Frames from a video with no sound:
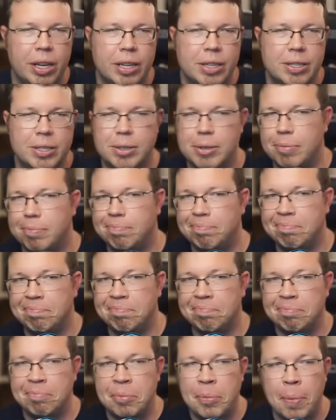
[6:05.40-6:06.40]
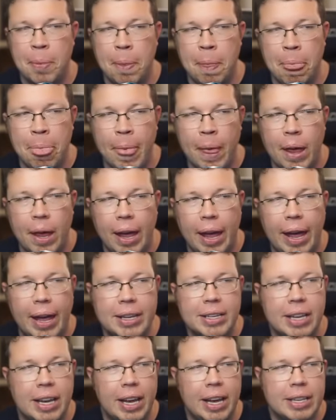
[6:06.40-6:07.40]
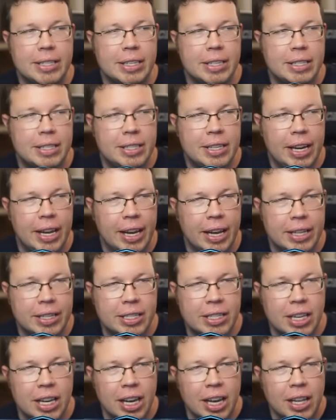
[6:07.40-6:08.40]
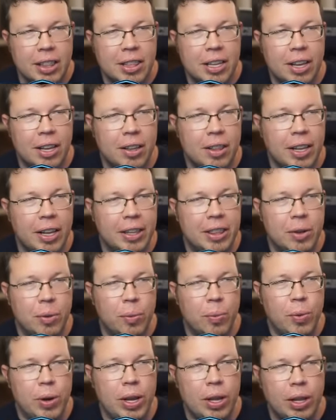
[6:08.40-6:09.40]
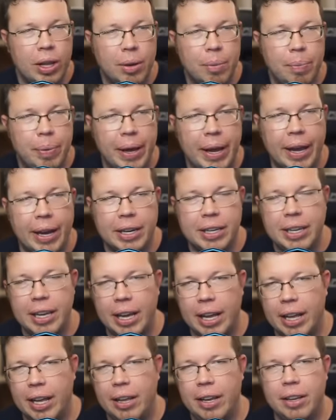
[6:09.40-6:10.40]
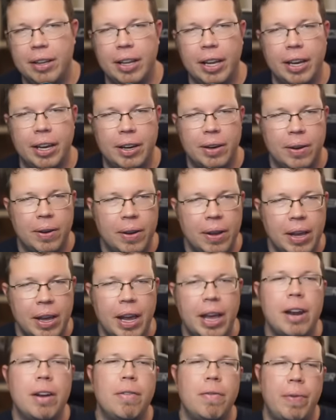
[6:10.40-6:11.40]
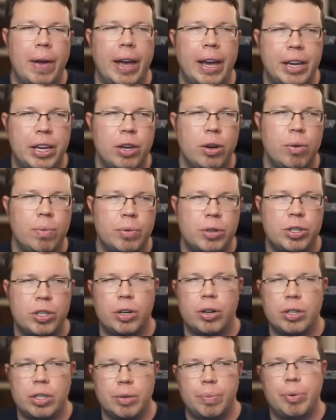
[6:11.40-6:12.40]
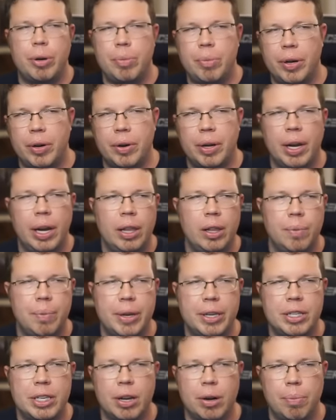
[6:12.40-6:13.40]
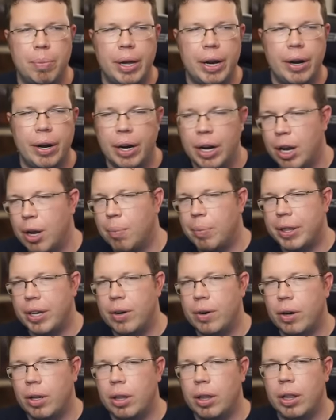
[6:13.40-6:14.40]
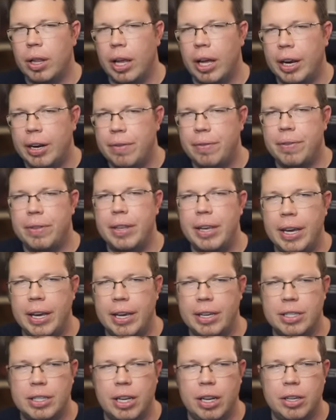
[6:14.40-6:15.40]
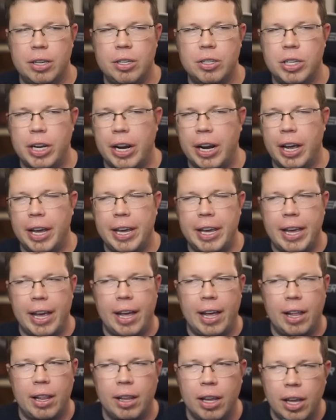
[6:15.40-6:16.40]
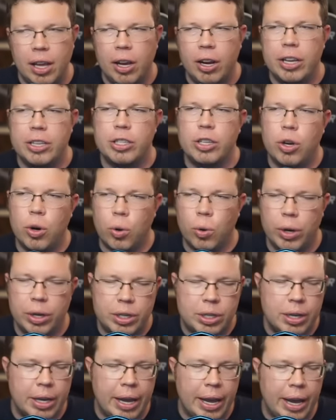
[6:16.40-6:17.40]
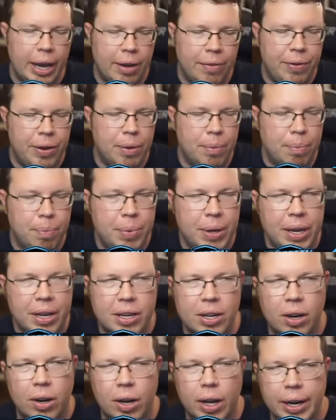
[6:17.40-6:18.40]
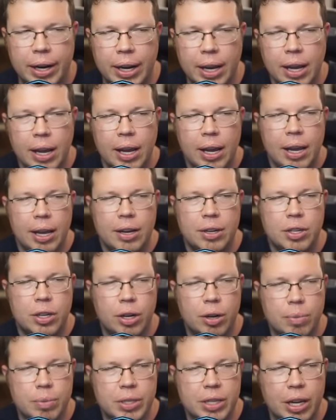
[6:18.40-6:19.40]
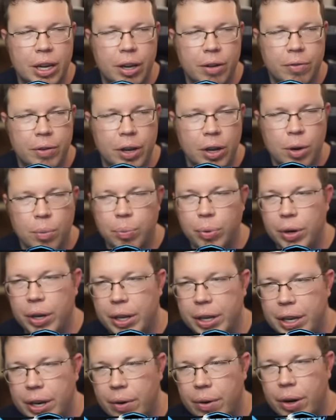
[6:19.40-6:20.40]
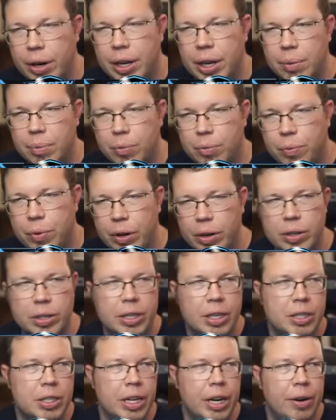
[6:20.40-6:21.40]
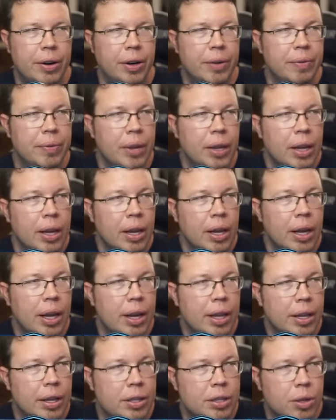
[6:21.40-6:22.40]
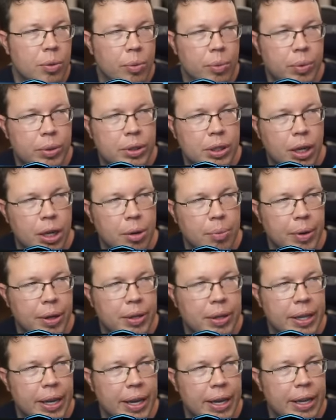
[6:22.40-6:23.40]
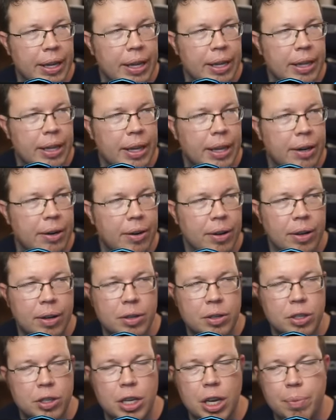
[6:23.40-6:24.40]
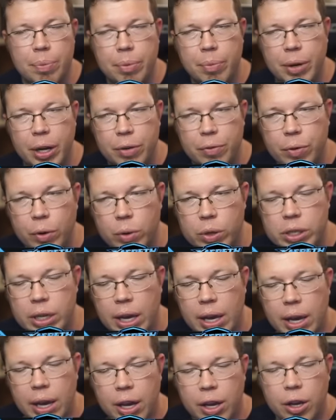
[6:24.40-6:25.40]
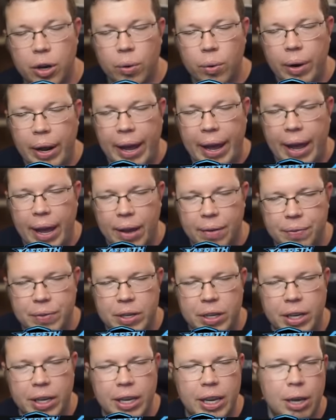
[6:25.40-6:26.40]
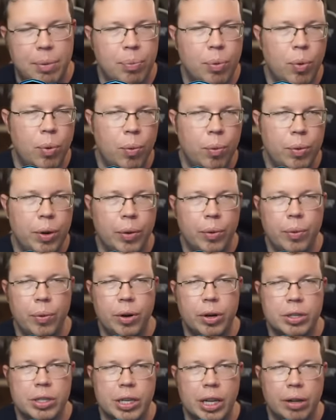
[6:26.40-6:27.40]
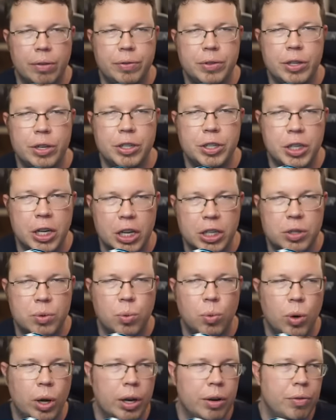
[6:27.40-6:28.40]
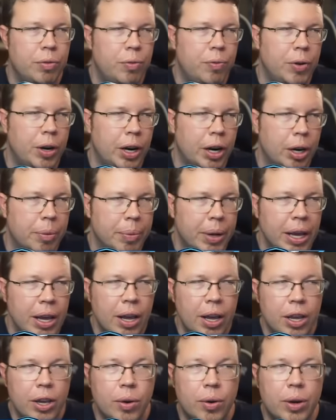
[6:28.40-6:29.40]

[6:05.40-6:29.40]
because as it stands, that like the real impact, yeah, it, like in a vacuum, sure, Supreme Leader Kylo may sound better, but there are a lot of things that Jedi Cal is going to have him beat on in terms of putting gear on him first, etc. So we'll talk about that. And then just keep in mind, folks, you don't have to keep yourself to just one farm.